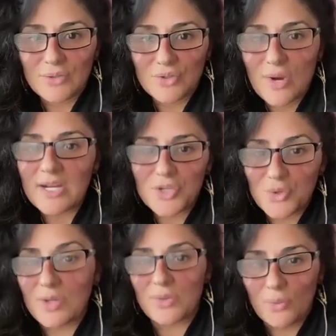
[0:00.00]
tried to
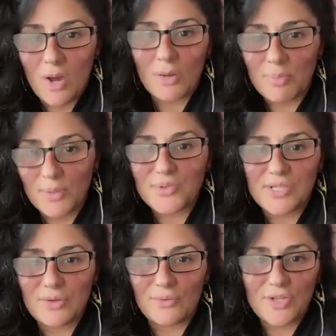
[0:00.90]
trick the wrong
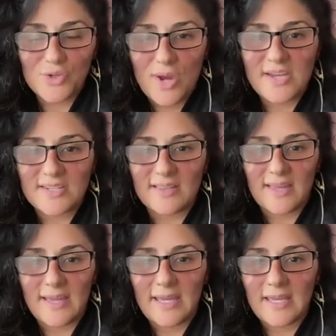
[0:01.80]
person, or they tried to
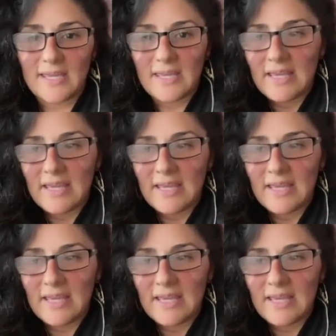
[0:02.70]
like